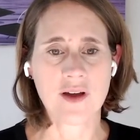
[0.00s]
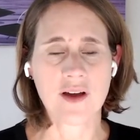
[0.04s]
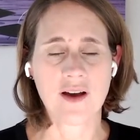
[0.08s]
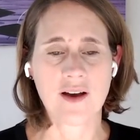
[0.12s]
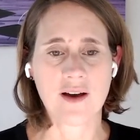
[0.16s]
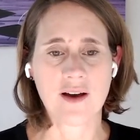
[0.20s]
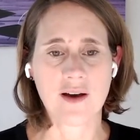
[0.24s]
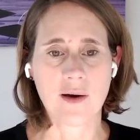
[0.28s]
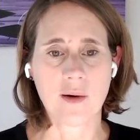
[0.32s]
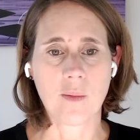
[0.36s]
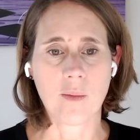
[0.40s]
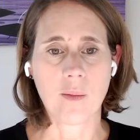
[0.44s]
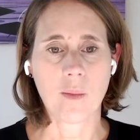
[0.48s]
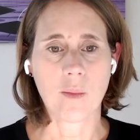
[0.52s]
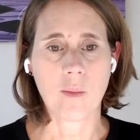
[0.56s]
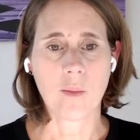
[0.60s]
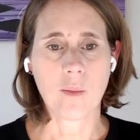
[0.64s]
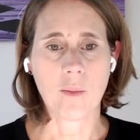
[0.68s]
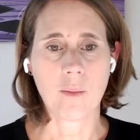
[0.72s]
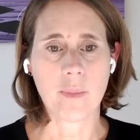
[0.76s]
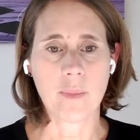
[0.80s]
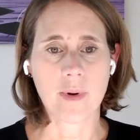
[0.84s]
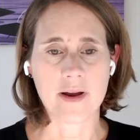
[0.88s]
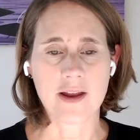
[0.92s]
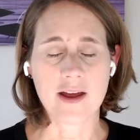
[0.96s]

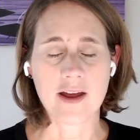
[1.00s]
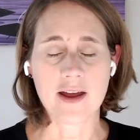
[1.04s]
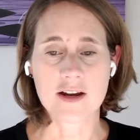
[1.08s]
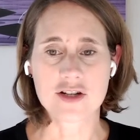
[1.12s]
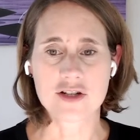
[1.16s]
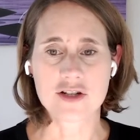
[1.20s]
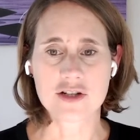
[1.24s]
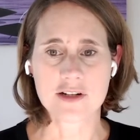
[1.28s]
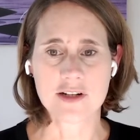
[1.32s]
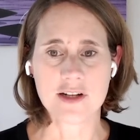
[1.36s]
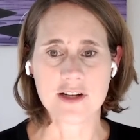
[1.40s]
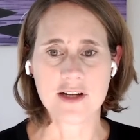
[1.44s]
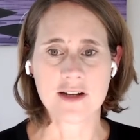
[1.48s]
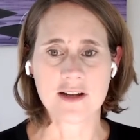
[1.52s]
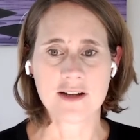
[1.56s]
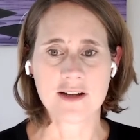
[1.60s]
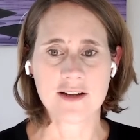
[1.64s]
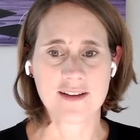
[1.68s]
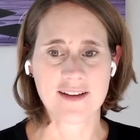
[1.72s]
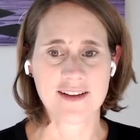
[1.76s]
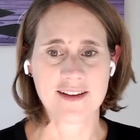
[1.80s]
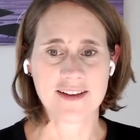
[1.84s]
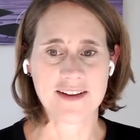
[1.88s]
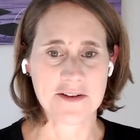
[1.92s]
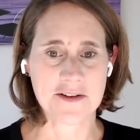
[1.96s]
But actually,
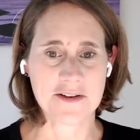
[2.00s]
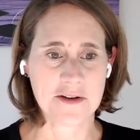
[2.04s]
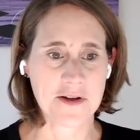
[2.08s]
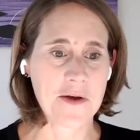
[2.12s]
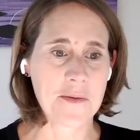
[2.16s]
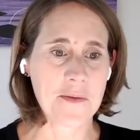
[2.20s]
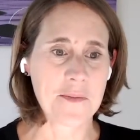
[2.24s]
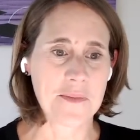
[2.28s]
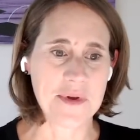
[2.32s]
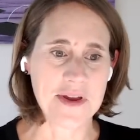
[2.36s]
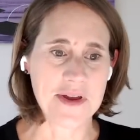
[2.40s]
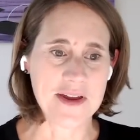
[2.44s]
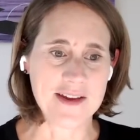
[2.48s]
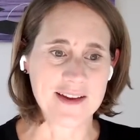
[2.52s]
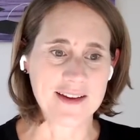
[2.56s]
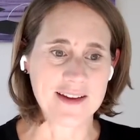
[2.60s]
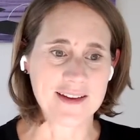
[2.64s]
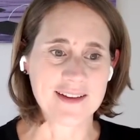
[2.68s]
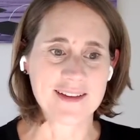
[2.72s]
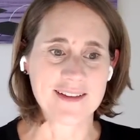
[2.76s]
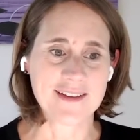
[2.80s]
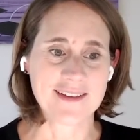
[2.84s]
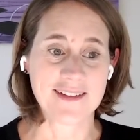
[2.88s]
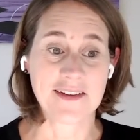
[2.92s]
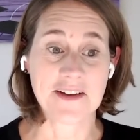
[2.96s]
being
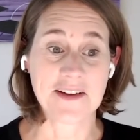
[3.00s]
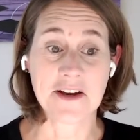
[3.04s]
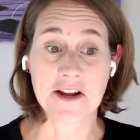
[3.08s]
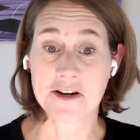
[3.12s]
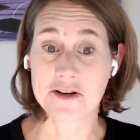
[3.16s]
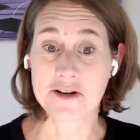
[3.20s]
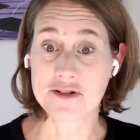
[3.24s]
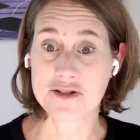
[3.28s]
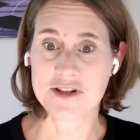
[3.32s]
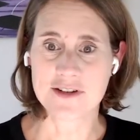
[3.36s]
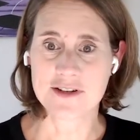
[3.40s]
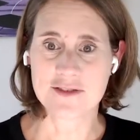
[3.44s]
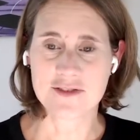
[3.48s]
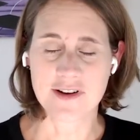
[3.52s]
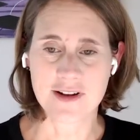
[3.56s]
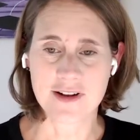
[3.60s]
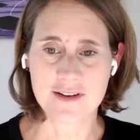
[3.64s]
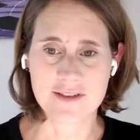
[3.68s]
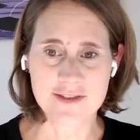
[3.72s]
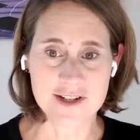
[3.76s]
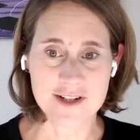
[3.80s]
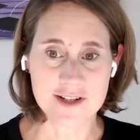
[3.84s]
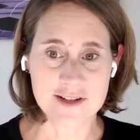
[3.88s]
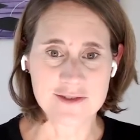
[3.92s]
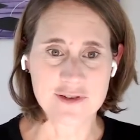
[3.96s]
an energy
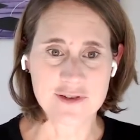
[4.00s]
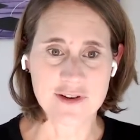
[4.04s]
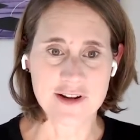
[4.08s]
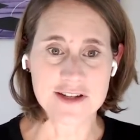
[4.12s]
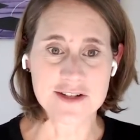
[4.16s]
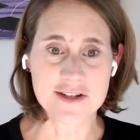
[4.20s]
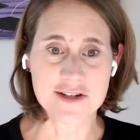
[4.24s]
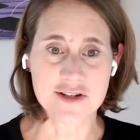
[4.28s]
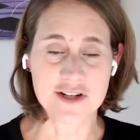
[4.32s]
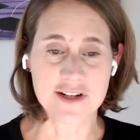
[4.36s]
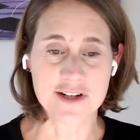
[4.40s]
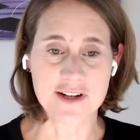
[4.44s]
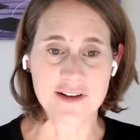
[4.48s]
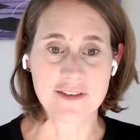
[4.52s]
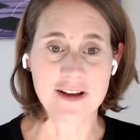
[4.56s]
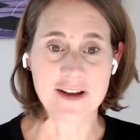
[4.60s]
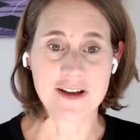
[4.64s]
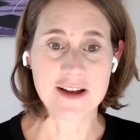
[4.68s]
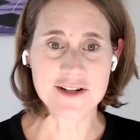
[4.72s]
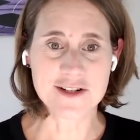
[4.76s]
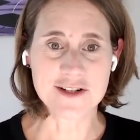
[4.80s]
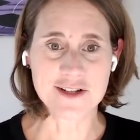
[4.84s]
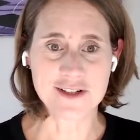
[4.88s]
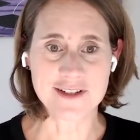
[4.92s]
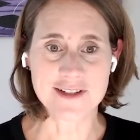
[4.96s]
transition
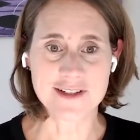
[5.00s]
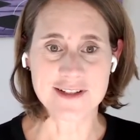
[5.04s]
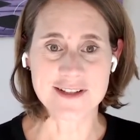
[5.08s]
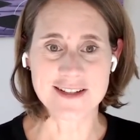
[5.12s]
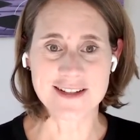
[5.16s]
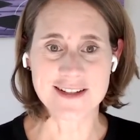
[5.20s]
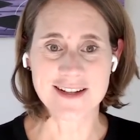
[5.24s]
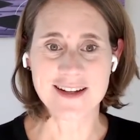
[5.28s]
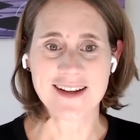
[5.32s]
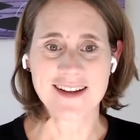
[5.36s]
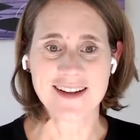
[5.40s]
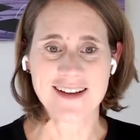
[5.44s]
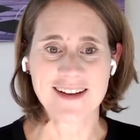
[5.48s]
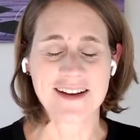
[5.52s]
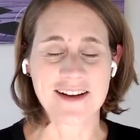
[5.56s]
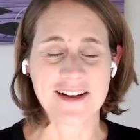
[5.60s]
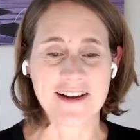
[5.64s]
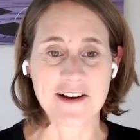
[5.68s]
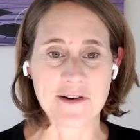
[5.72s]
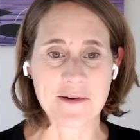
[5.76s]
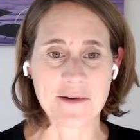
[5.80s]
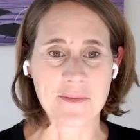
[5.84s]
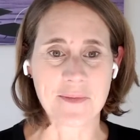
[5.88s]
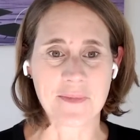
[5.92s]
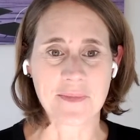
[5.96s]
evangelist,
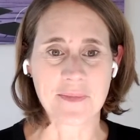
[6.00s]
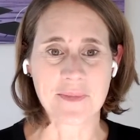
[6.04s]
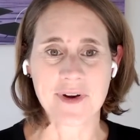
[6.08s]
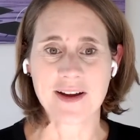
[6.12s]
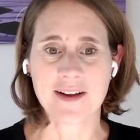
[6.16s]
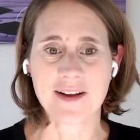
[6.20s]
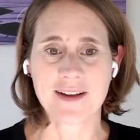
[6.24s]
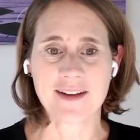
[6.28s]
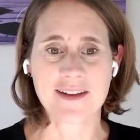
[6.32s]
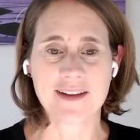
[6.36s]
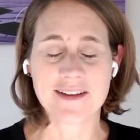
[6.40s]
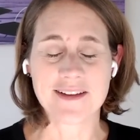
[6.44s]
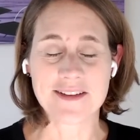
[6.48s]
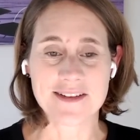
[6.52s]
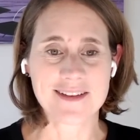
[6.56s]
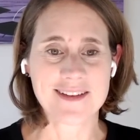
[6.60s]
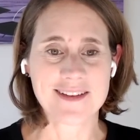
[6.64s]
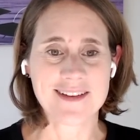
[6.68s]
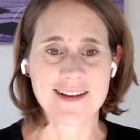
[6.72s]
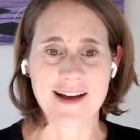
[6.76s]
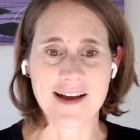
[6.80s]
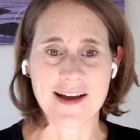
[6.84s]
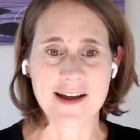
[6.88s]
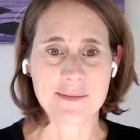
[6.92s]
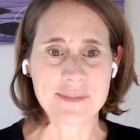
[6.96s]

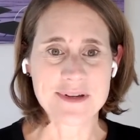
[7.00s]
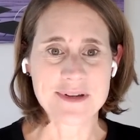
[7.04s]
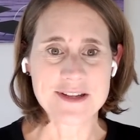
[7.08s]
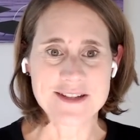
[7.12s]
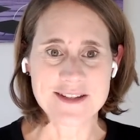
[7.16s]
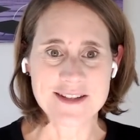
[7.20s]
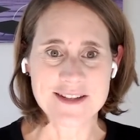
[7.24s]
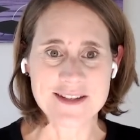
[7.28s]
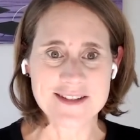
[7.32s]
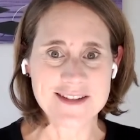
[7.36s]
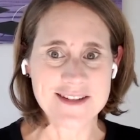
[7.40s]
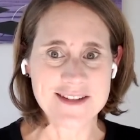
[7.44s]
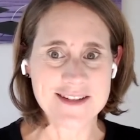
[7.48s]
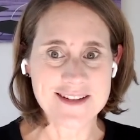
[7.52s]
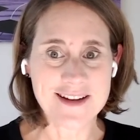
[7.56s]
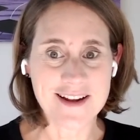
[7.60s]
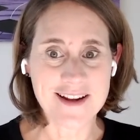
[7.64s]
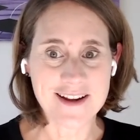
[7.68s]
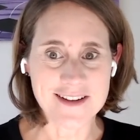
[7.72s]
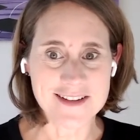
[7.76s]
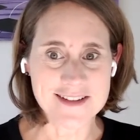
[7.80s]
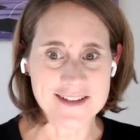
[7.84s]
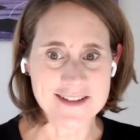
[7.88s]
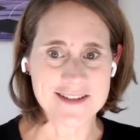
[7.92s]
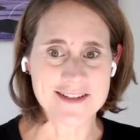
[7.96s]
the IPCC
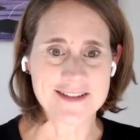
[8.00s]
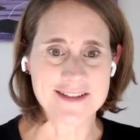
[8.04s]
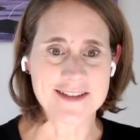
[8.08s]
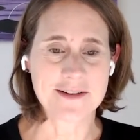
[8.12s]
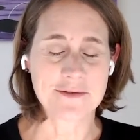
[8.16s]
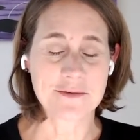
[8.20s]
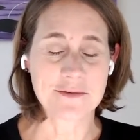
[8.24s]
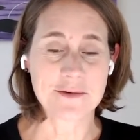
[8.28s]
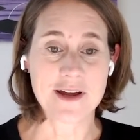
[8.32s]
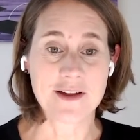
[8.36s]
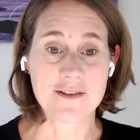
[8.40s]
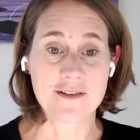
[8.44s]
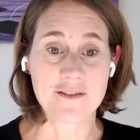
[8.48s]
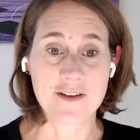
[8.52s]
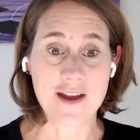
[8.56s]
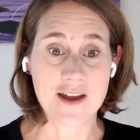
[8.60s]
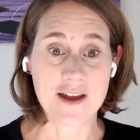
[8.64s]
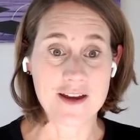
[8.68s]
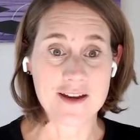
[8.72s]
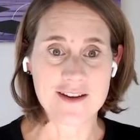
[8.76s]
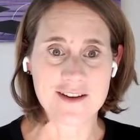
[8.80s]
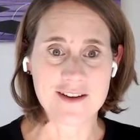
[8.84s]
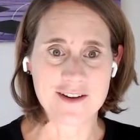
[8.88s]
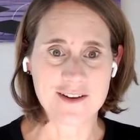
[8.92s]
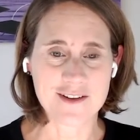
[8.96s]
tells us that we have
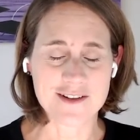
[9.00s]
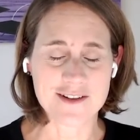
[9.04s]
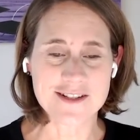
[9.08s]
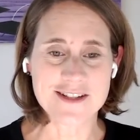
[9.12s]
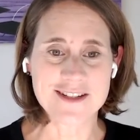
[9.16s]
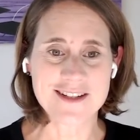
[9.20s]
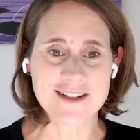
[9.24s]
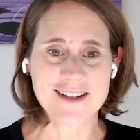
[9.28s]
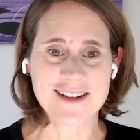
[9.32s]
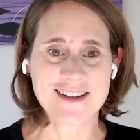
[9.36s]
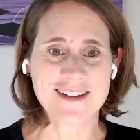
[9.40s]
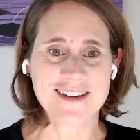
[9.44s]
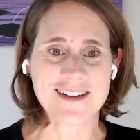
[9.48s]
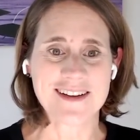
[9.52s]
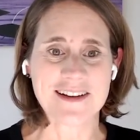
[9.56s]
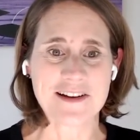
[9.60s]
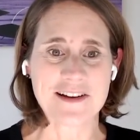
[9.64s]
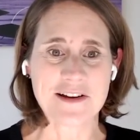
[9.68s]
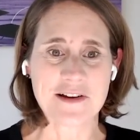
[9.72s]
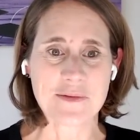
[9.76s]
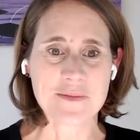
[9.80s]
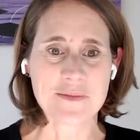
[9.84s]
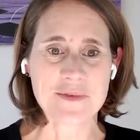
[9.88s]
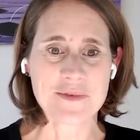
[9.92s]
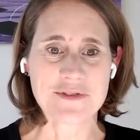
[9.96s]
8 years
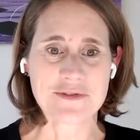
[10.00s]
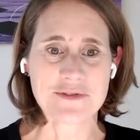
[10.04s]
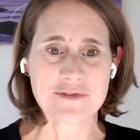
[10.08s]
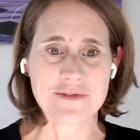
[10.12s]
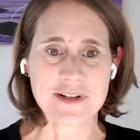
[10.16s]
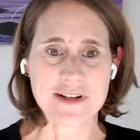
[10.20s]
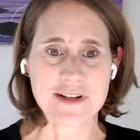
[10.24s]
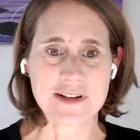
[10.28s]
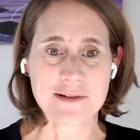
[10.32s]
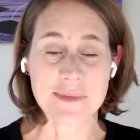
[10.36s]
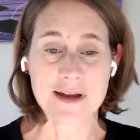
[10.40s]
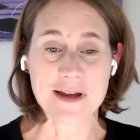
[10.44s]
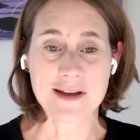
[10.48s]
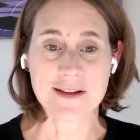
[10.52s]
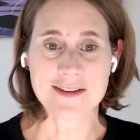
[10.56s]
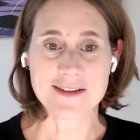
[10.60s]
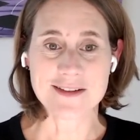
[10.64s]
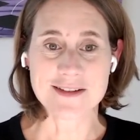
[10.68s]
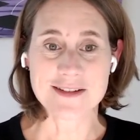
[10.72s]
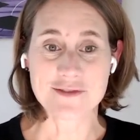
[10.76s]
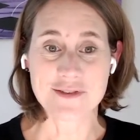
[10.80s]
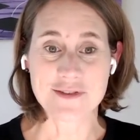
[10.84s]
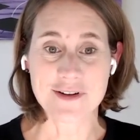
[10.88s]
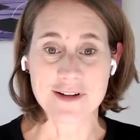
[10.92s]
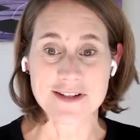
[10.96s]
to really make
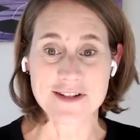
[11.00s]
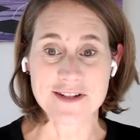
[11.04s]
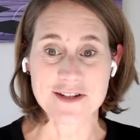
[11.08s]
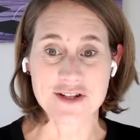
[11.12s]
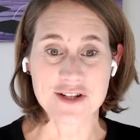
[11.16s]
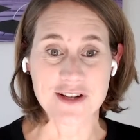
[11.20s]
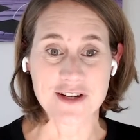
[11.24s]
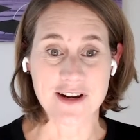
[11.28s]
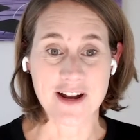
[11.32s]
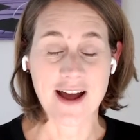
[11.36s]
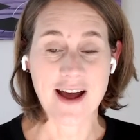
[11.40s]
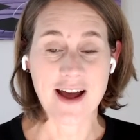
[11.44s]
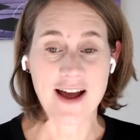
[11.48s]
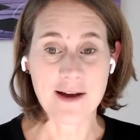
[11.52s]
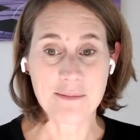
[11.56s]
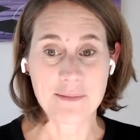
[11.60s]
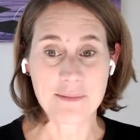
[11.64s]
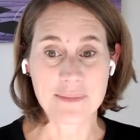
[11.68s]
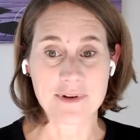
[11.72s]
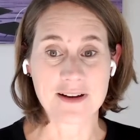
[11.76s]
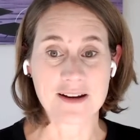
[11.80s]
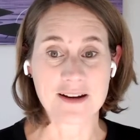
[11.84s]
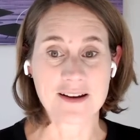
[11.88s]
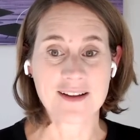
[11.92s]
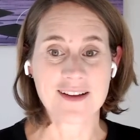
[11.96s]
this transition
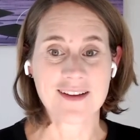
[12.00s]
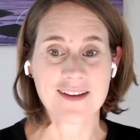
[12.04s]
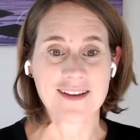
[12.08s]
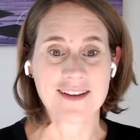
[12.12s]
happen.